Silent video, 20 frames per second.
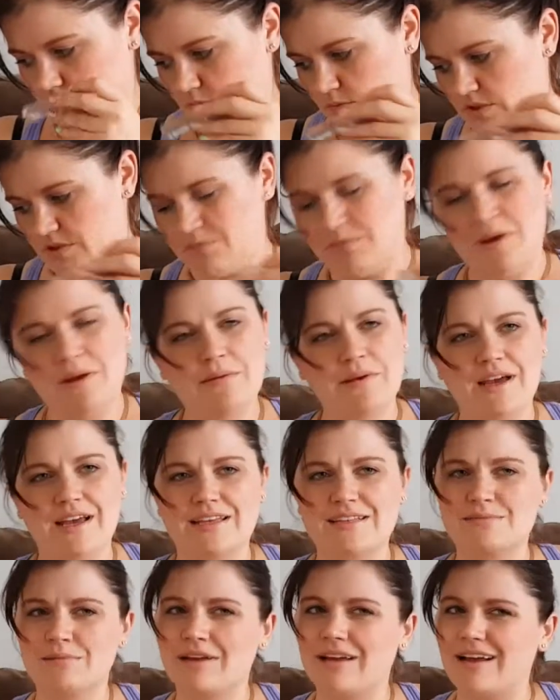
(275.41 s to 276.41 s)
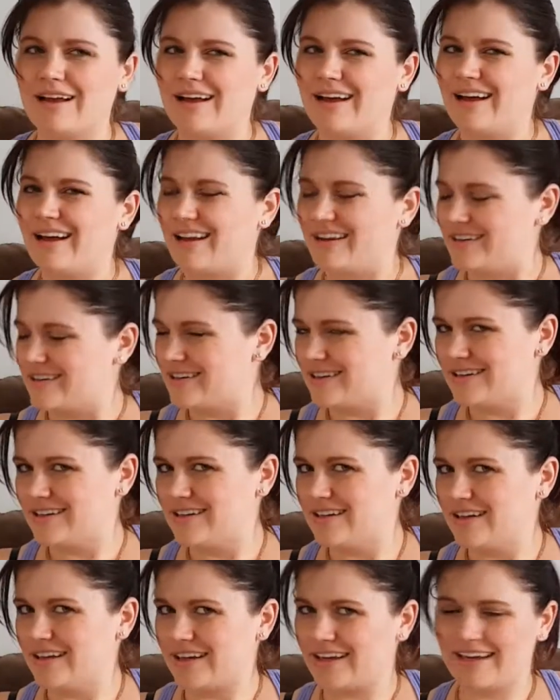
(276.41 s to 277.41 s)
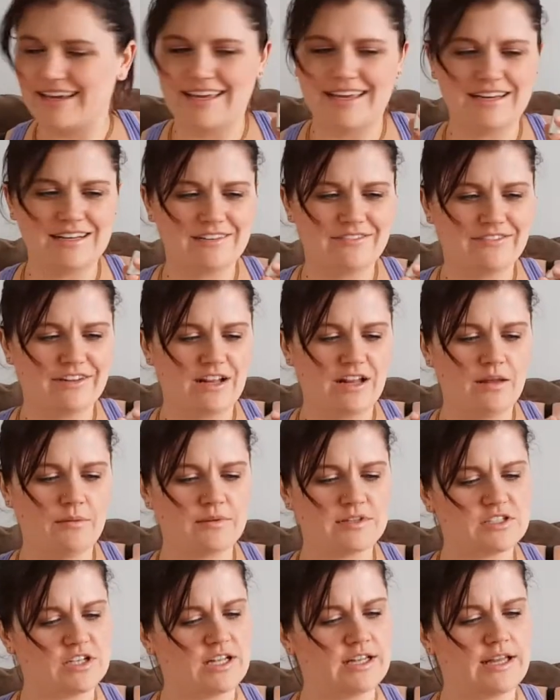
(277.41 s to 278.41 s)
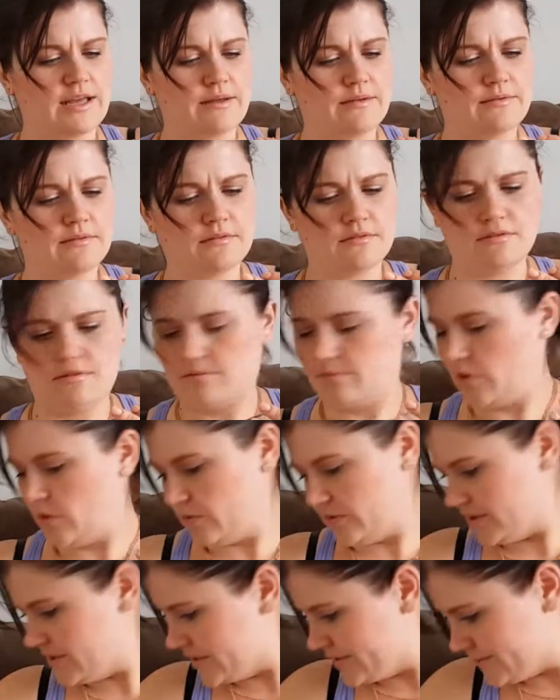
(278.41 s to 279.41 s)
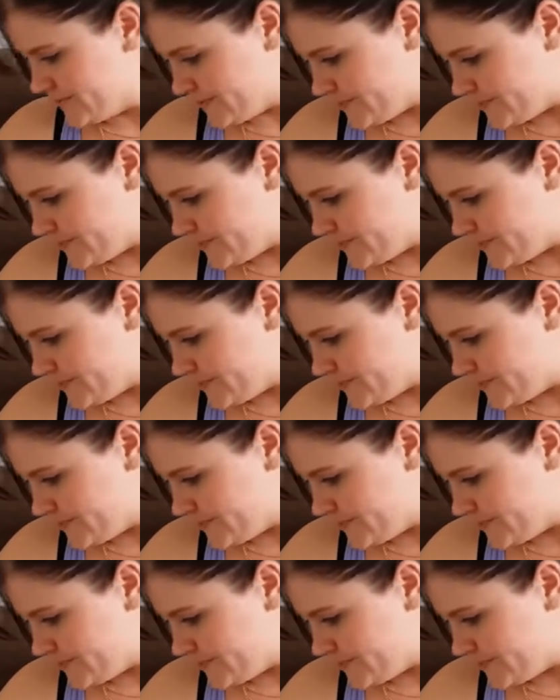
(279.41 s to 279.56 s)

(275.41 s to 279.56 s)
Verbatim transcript: Which maybe I smell it under like a hint of vanilla, but it's not that potent.